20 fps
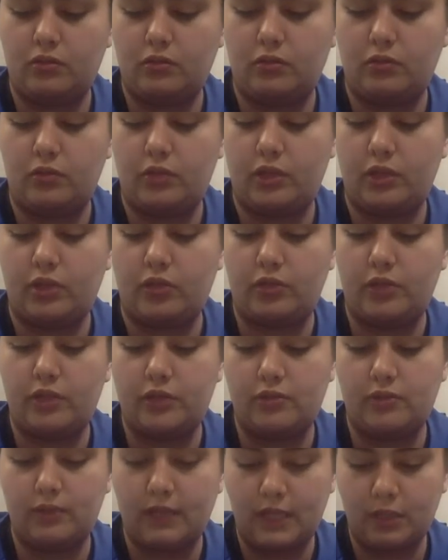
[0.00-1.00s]
We are going
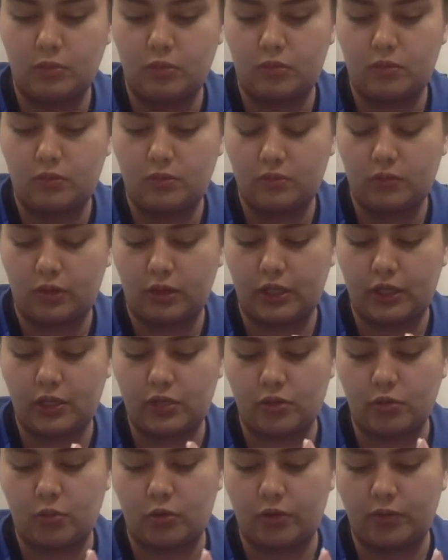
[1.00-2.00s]
to label our
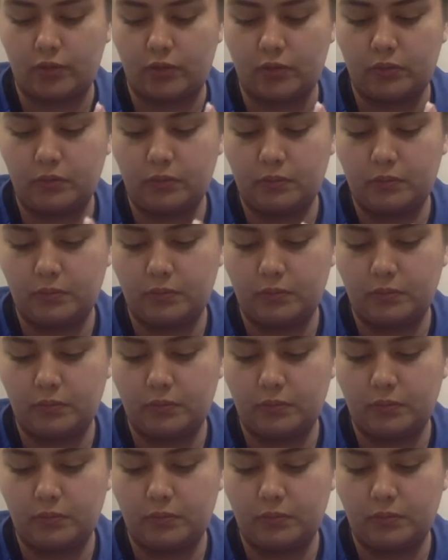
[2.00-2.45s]
hydromorphone.